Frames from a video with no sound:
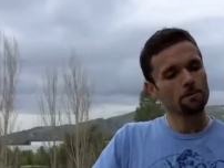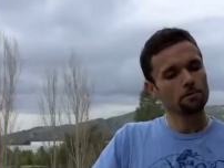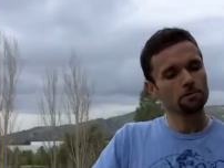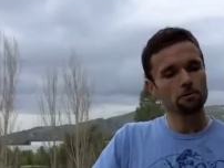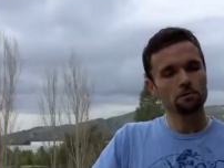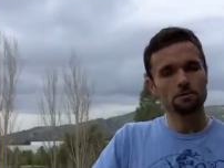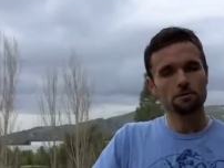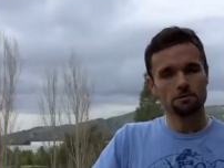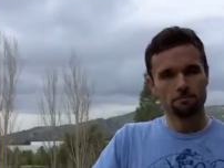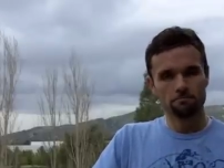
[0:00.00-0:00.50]

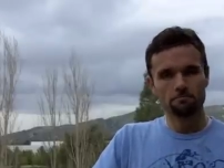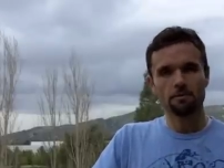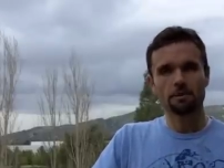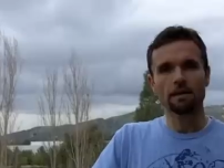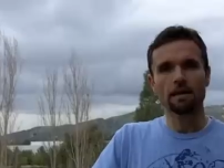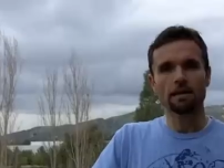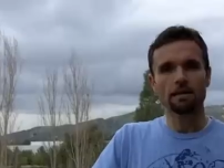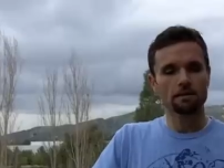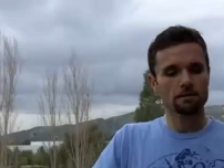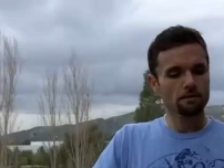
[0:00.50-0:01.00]
So it's,
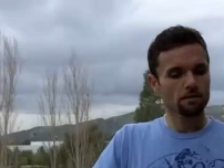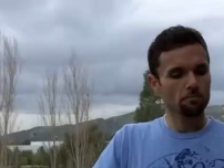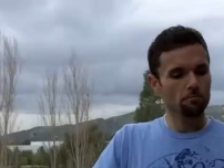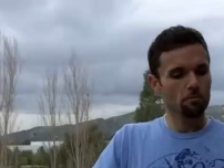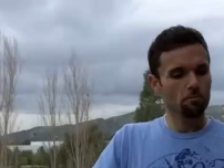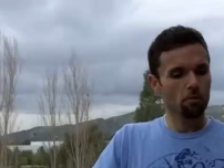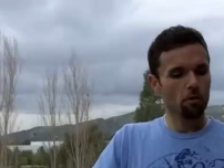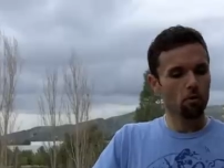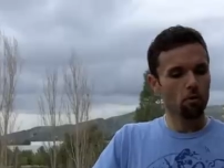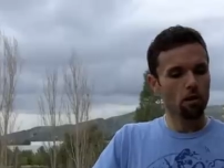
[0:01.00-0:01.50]
again, it's a little
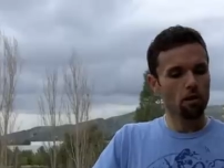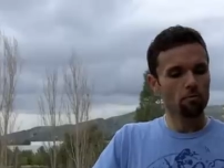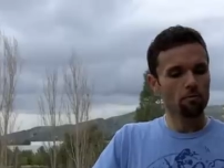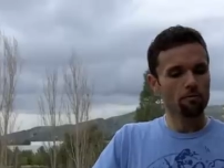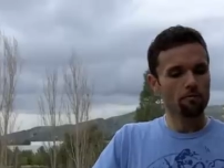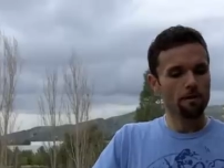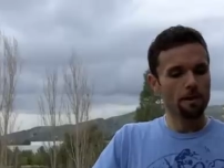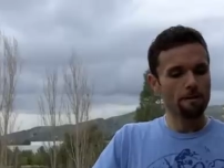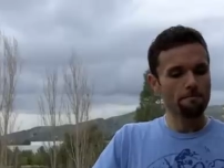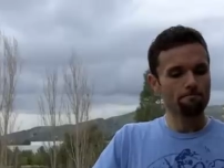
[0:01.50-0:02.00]
bit more wearable
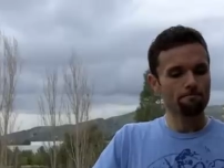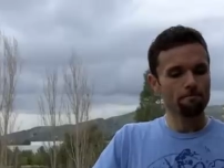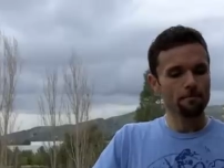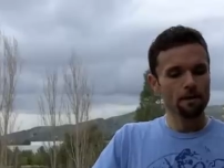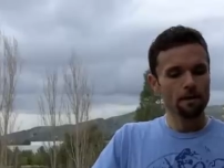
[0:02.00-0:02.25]
for that.